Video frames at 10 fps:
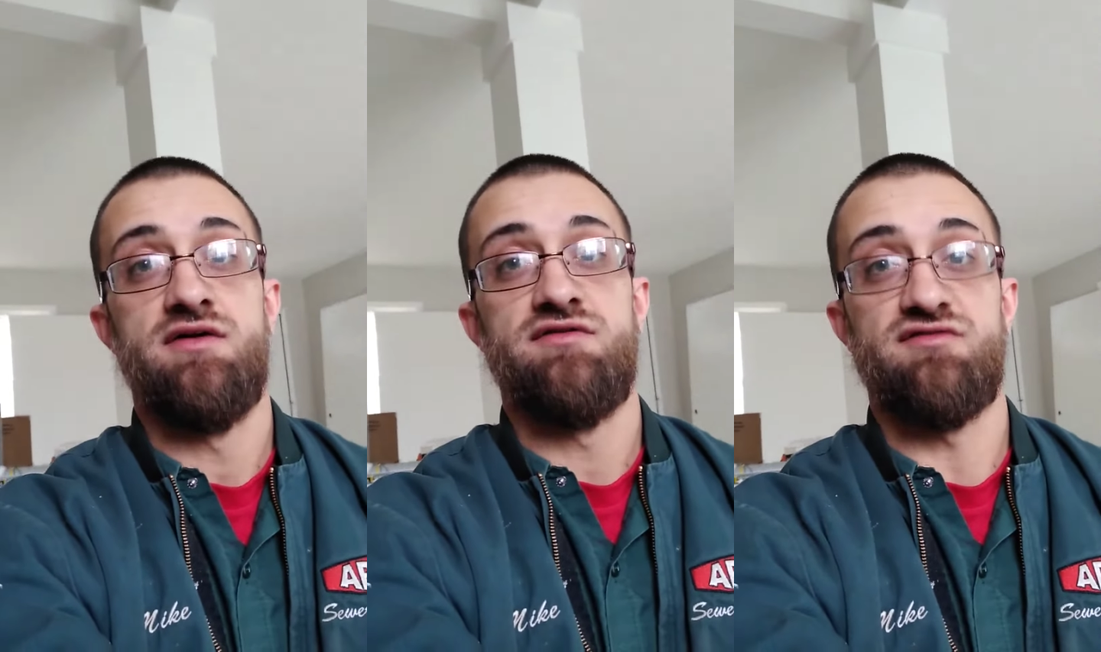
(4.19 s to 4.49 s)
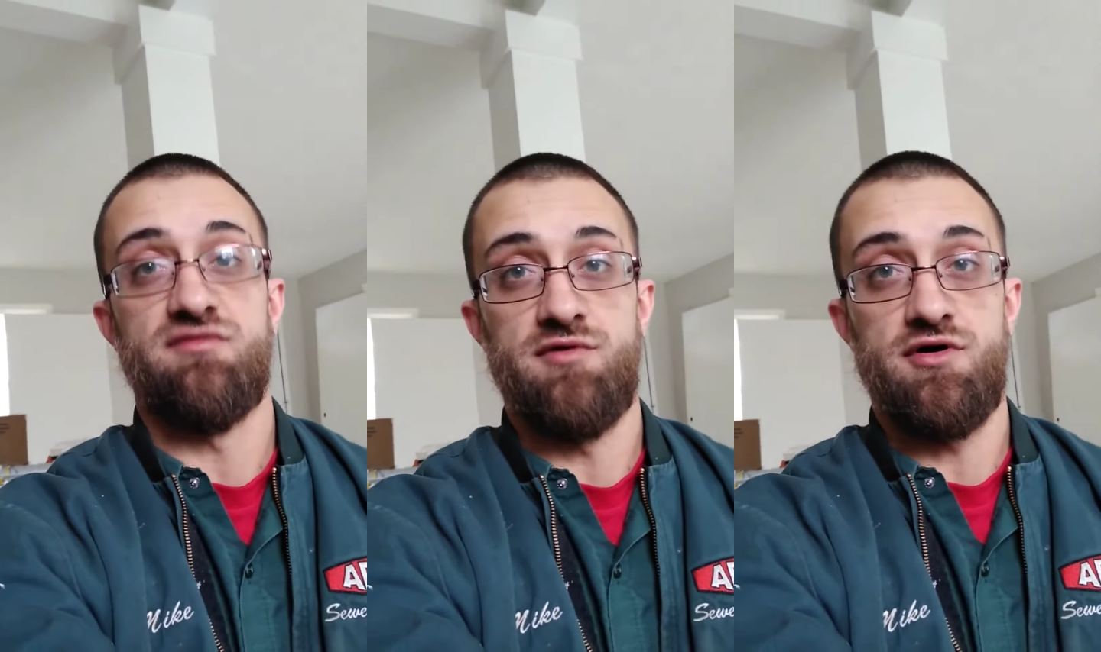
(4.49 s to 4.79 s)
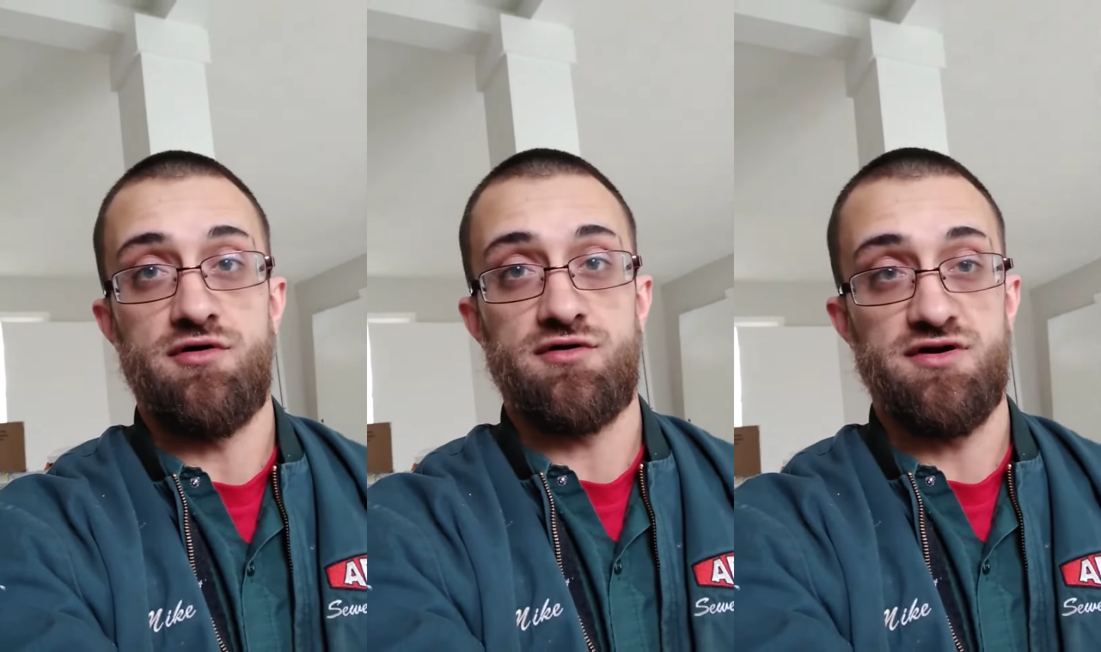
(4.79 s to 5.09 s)

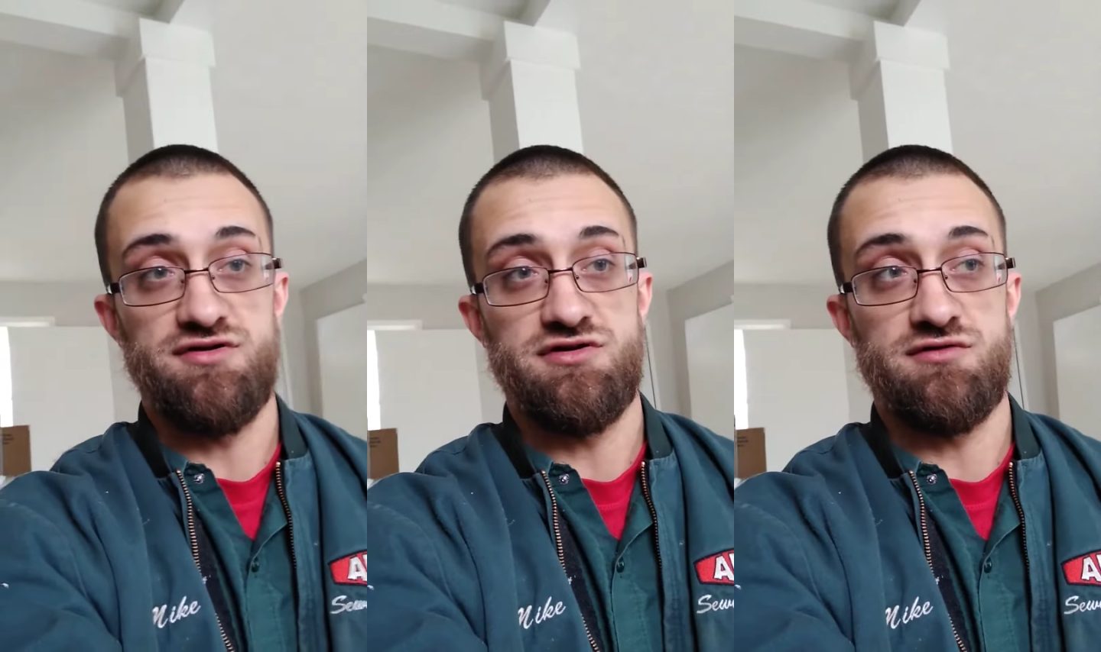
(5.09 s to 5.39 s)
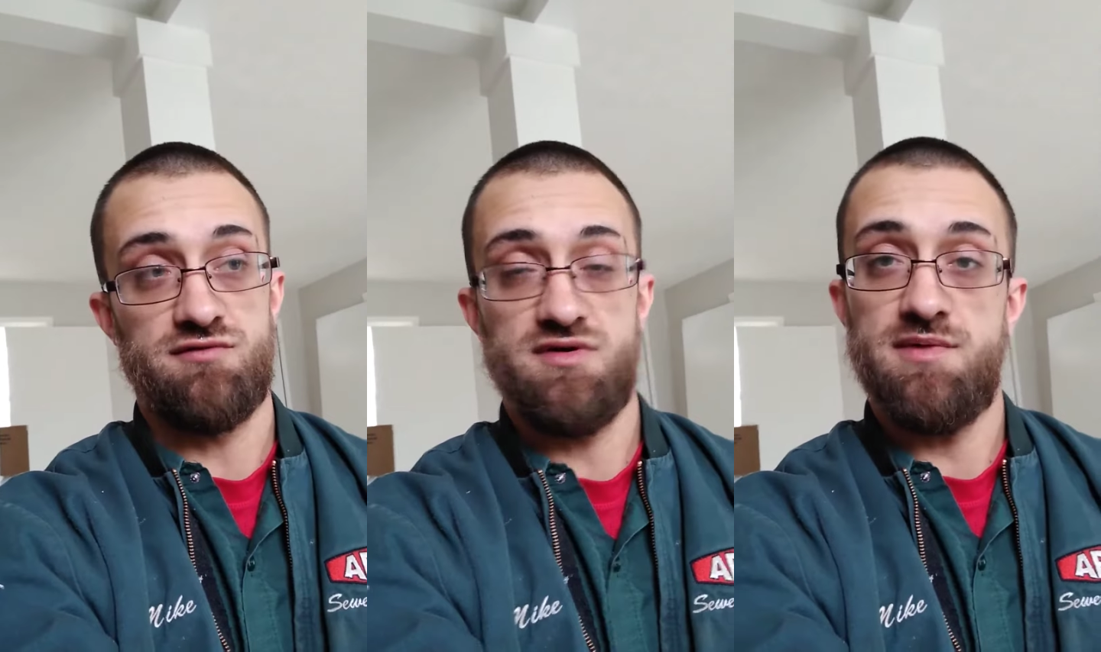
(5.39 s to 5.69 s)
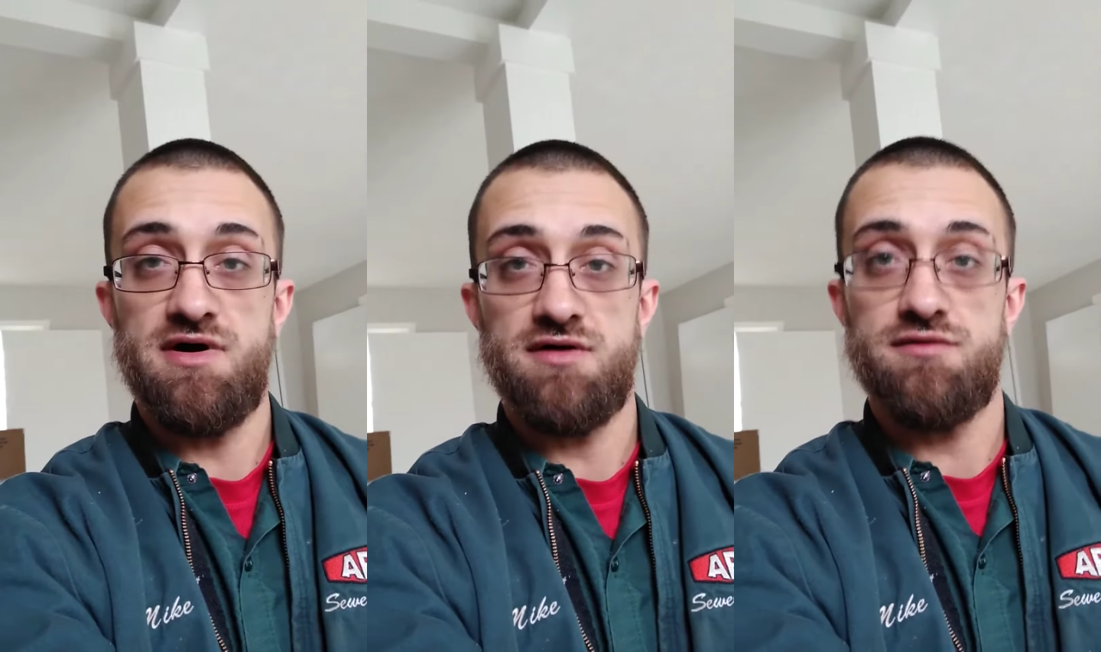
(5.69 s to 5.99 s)
small kitchen
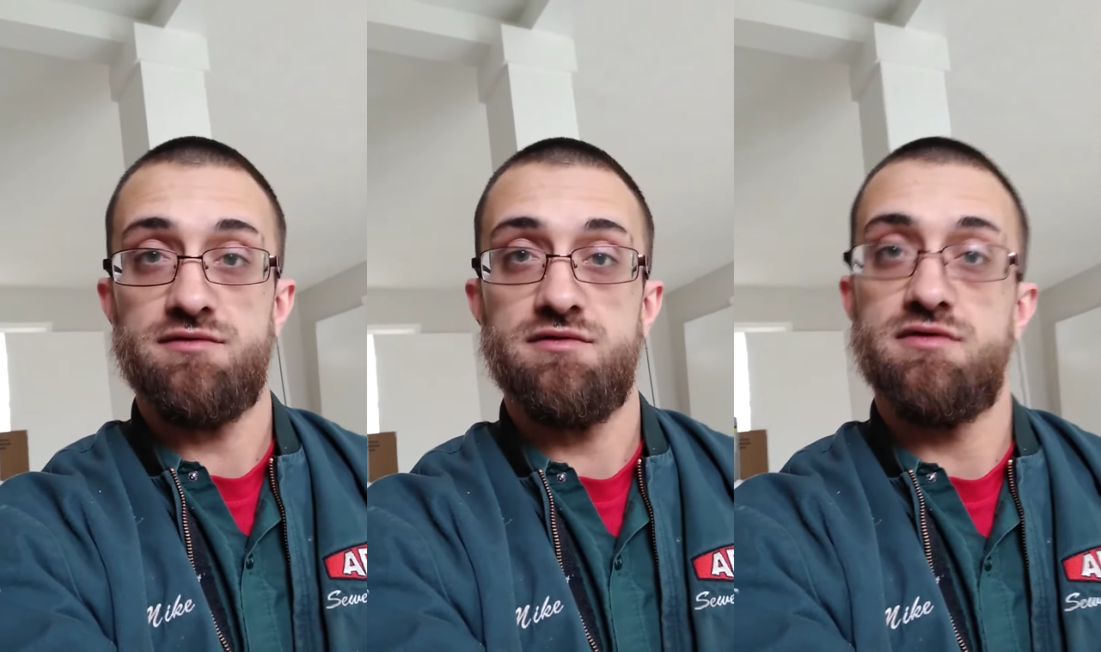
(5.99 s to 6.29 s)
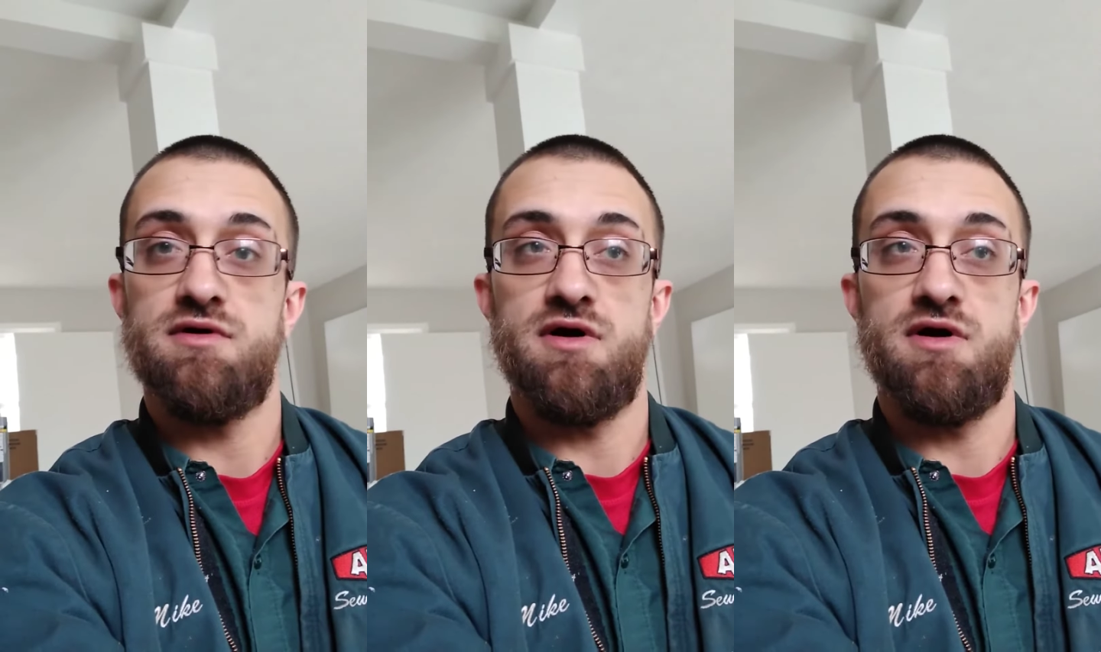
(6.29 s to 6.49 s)
remodel,